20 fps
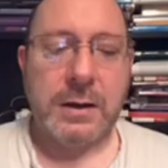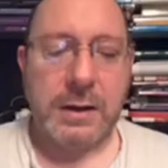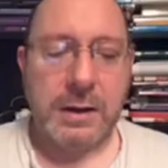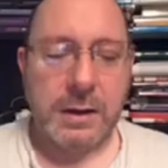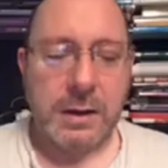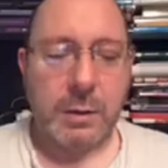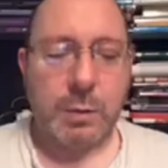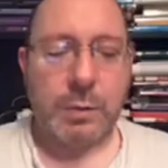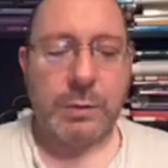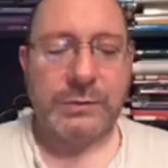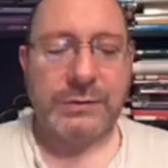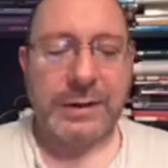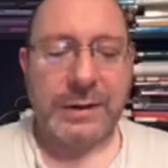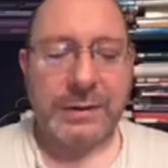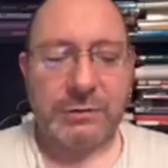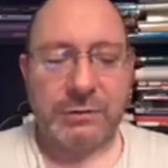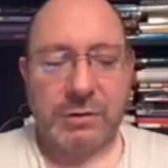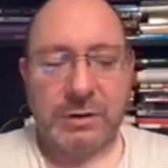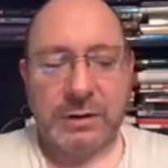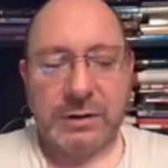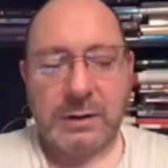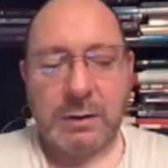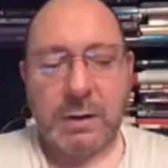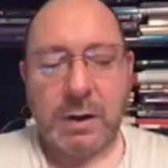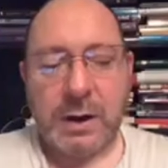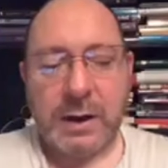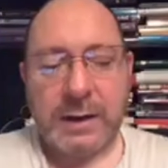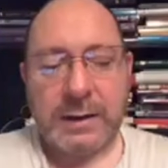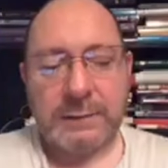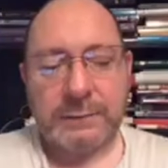I was actually
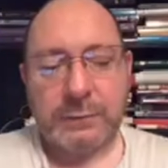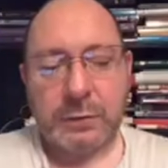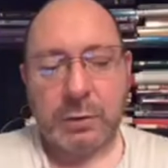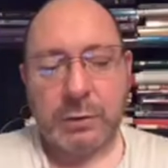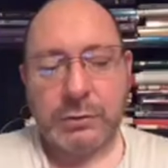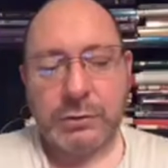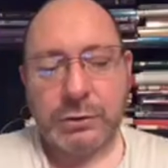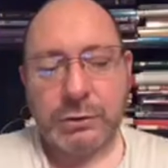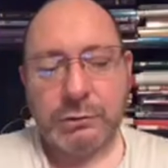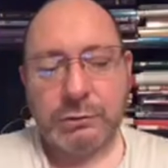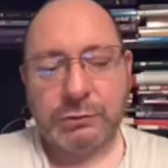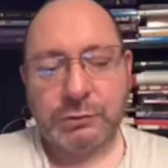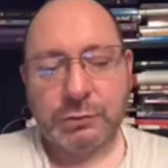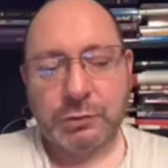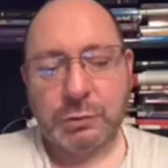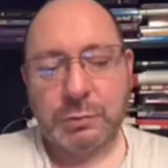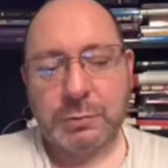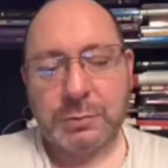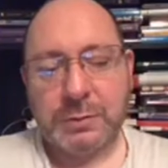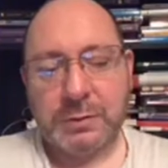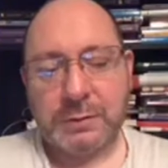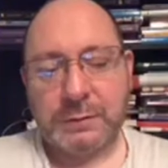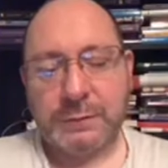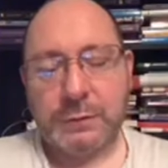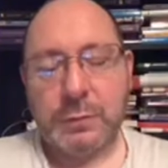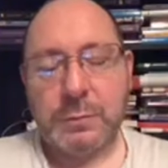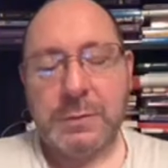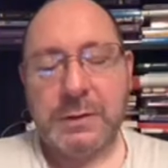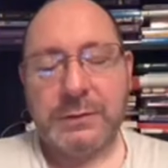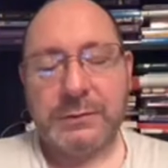live on YouTube a few
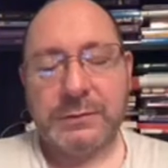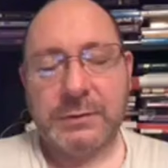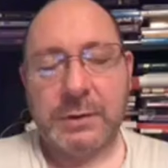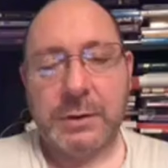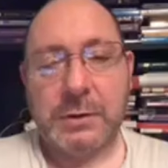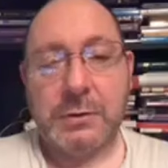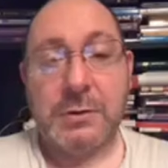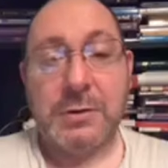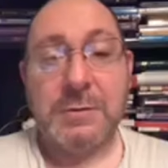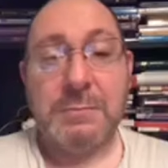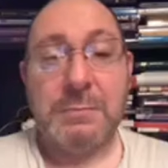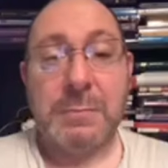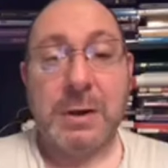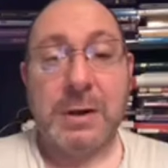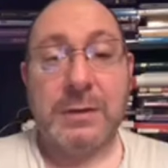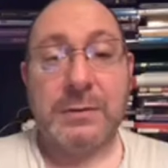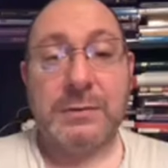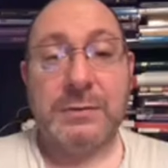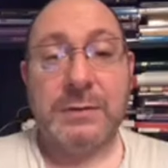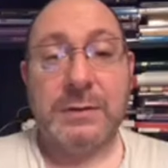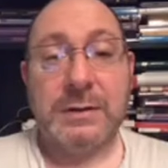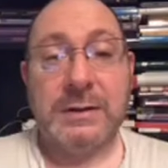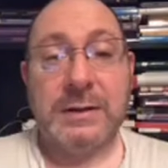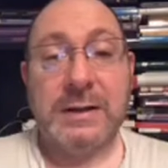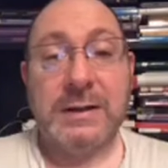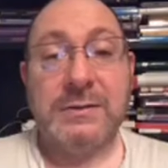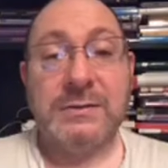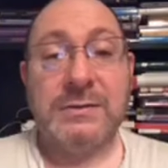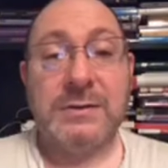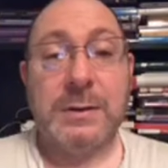minutes ago, but the
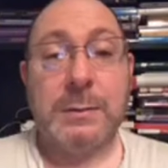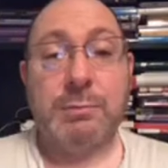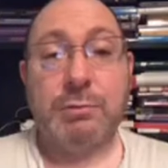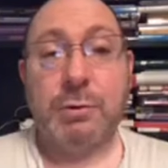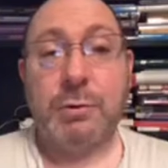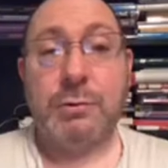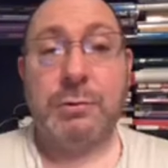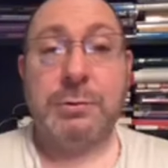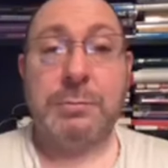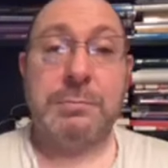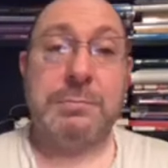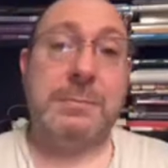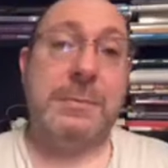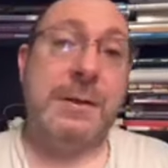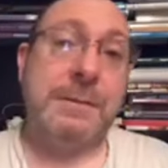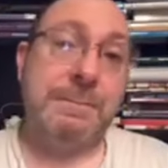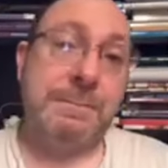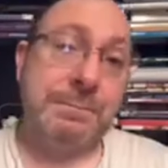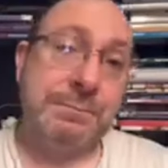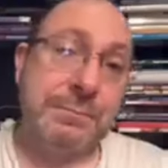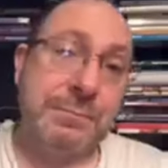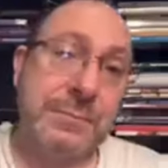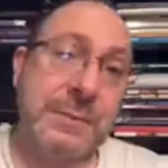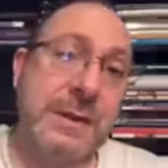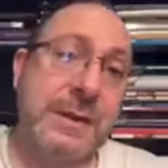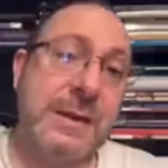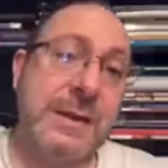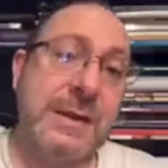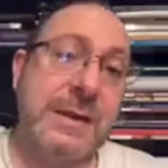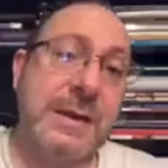internet broke
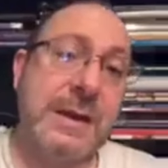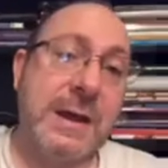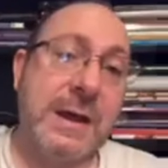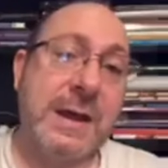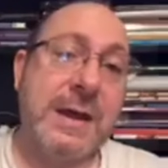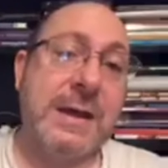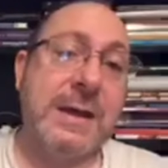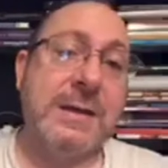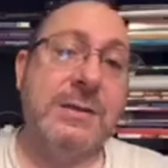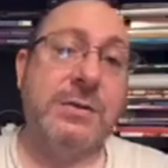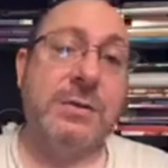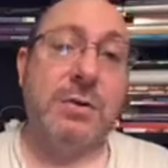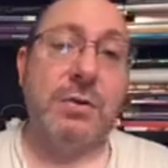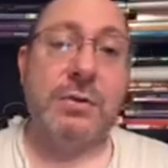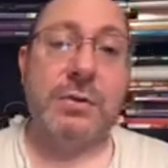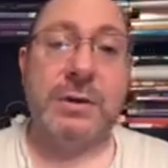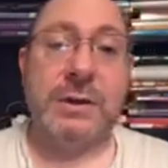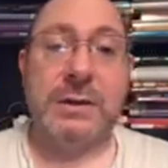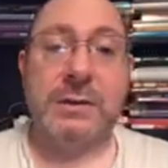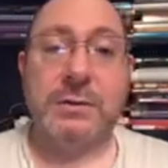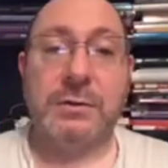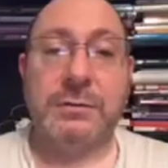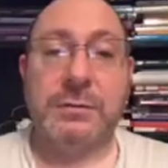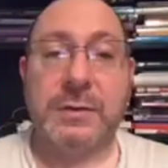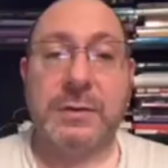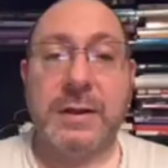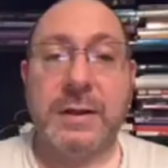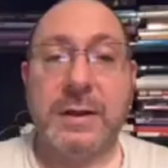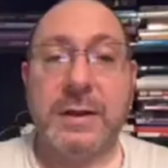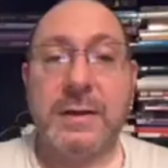and I got kicked off of
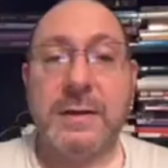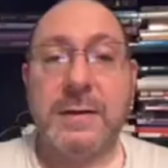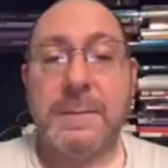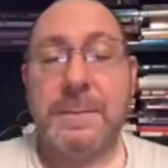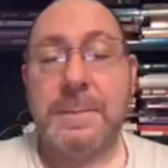there.